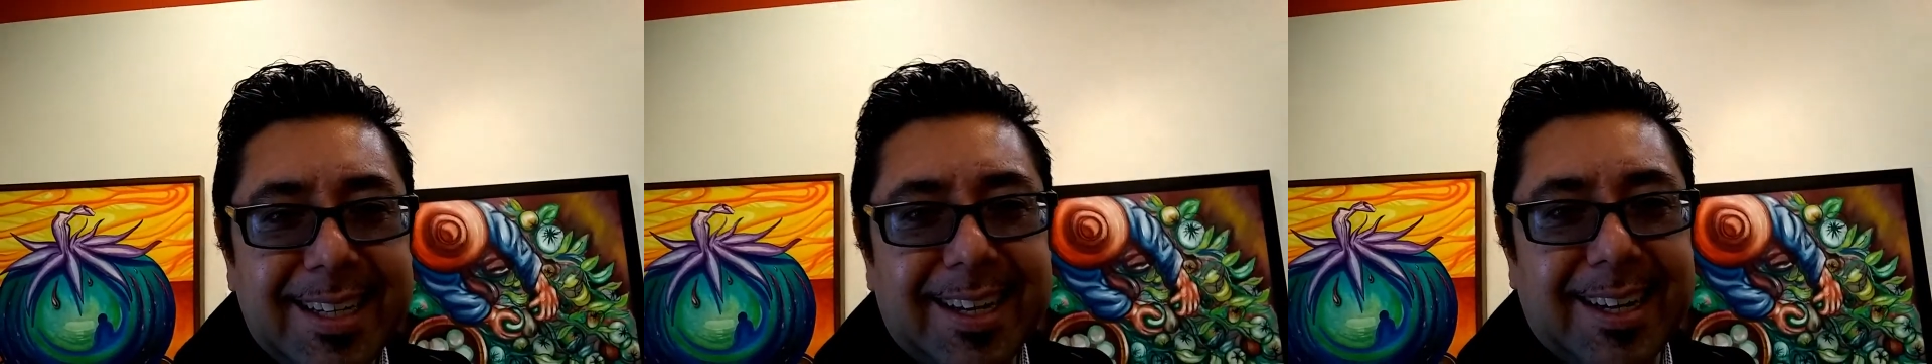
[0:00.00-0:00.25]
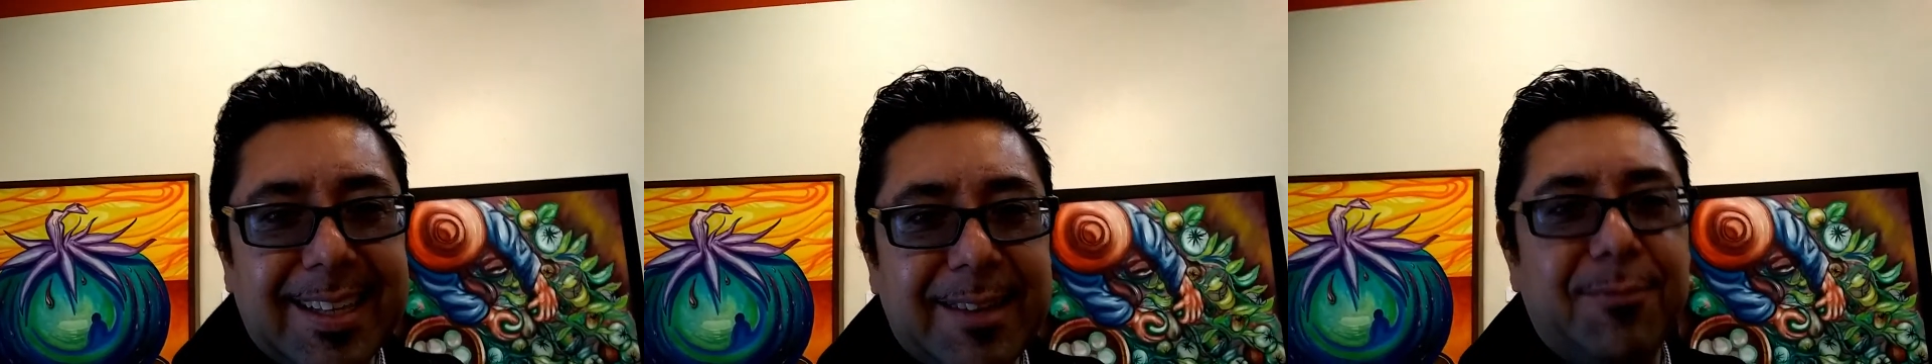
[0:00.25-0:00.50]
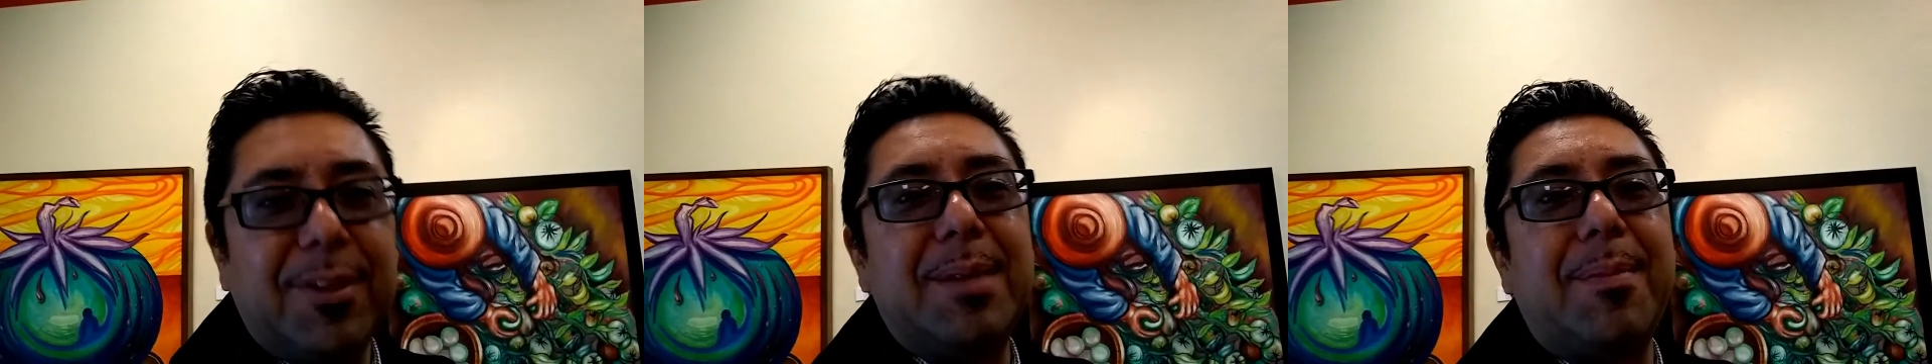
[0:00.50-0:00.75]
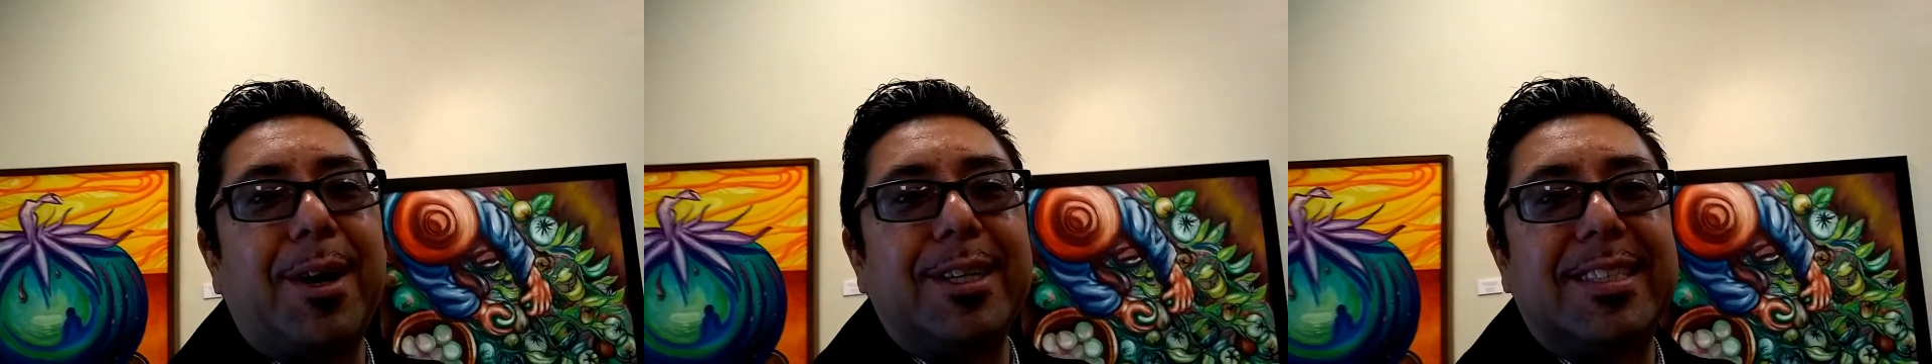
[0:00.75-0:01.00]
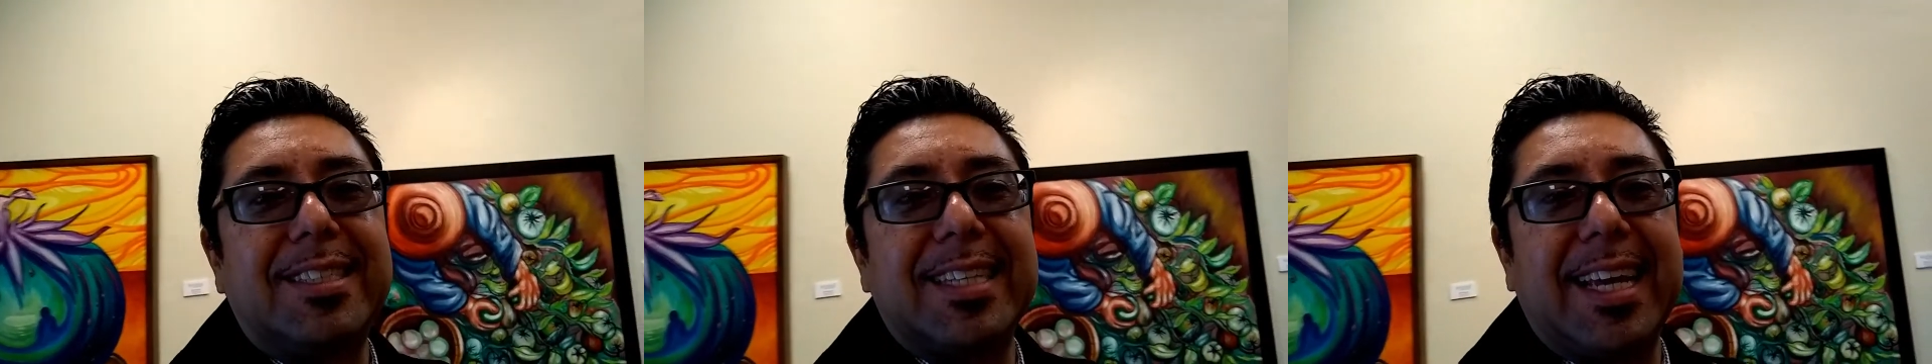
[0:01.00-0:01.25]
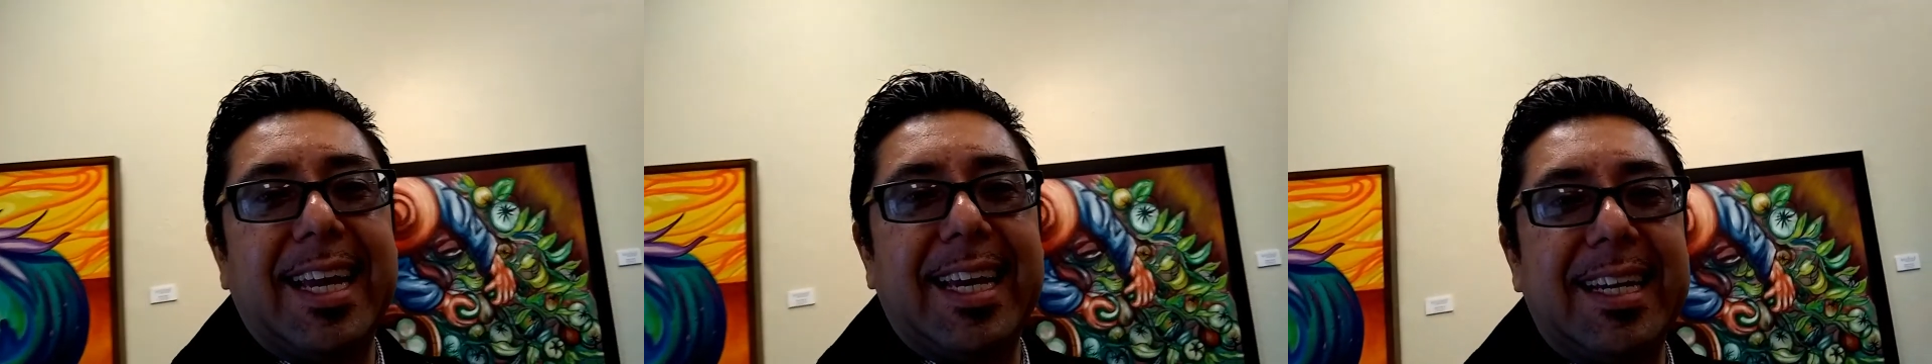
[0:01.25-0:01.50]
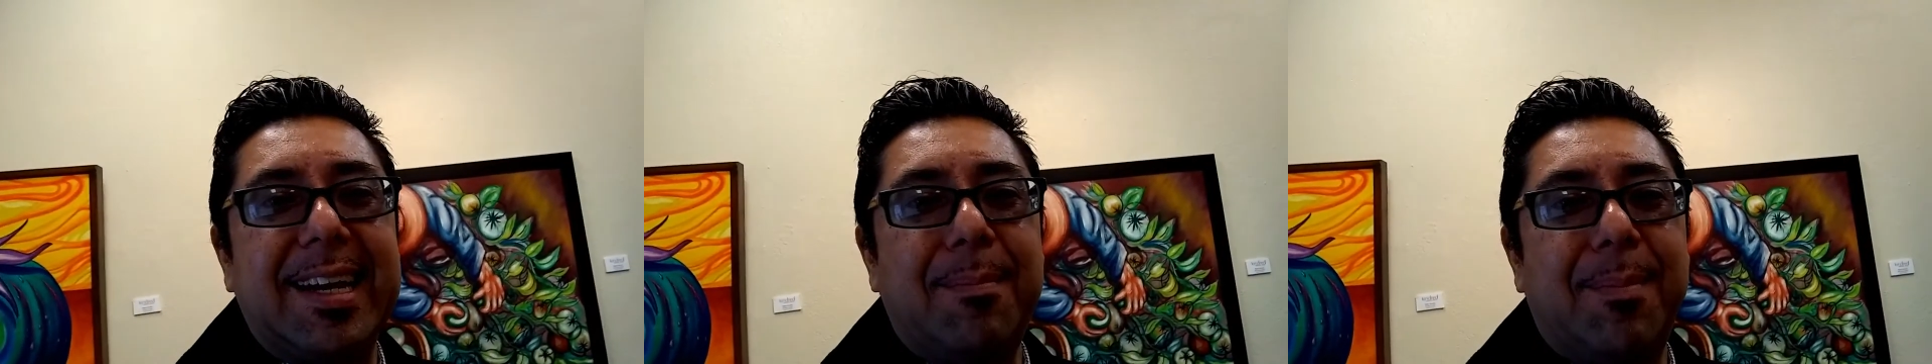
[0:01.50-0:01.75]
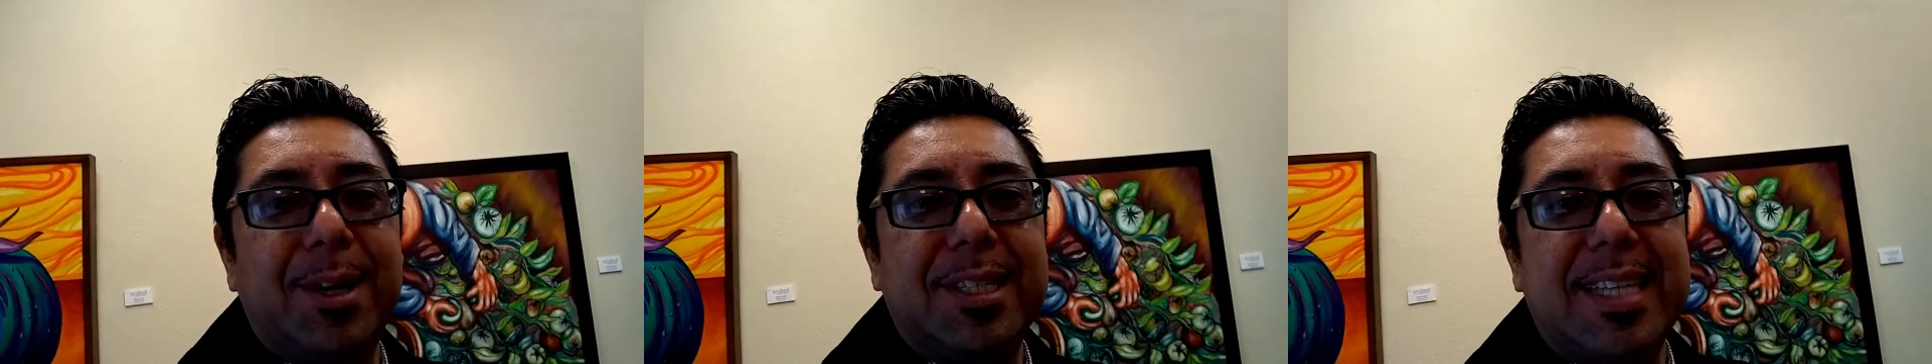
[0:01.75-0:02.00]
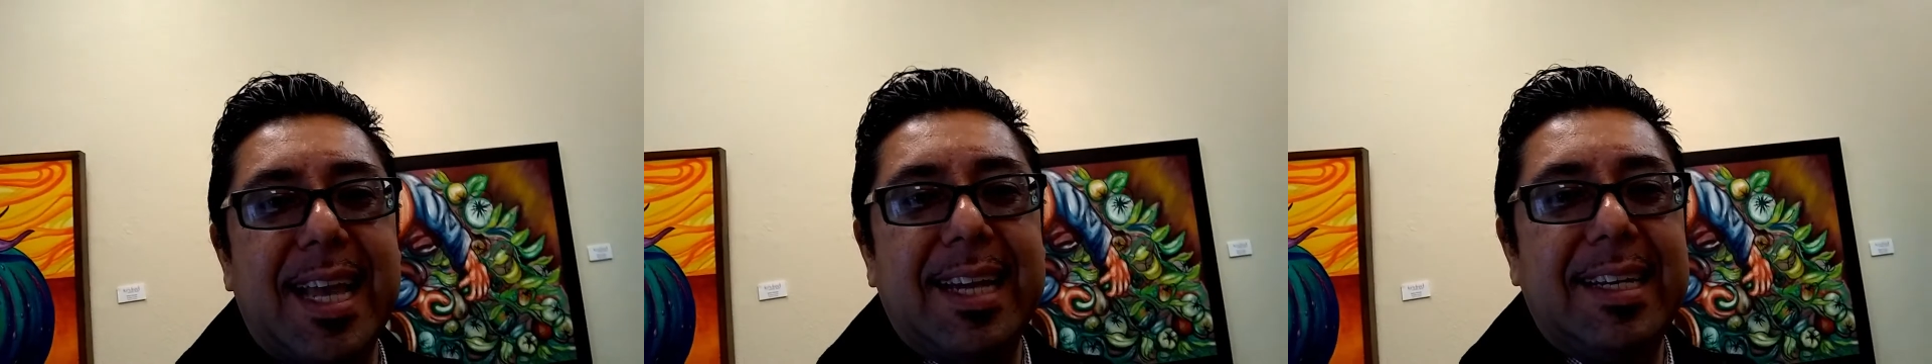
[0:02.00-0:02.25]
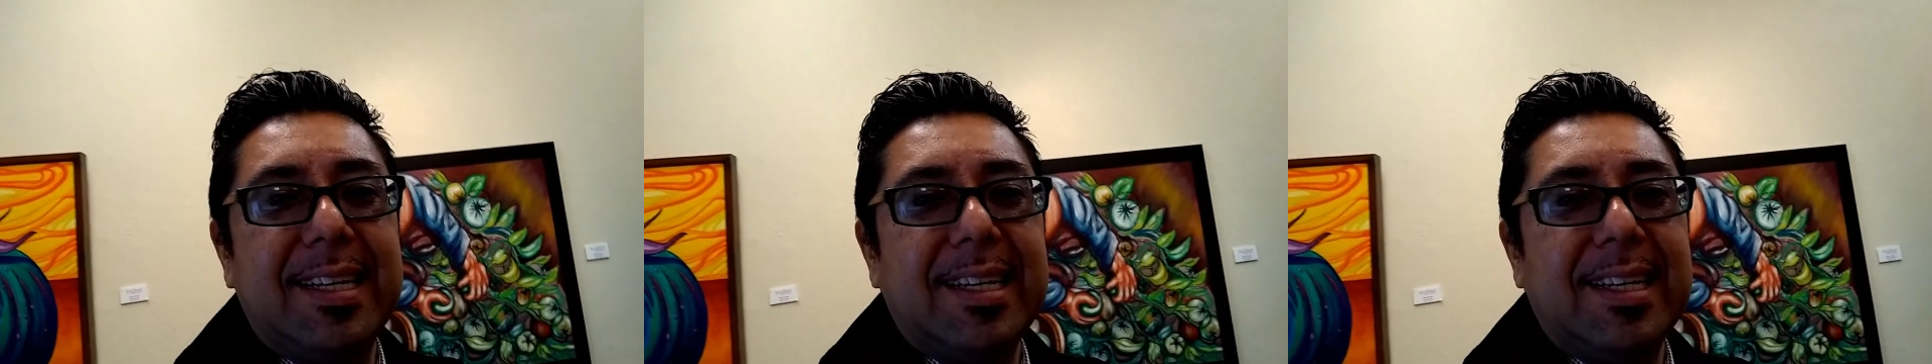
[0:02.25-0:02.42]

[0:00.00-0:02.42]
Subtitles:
all the flea marts in MERCED.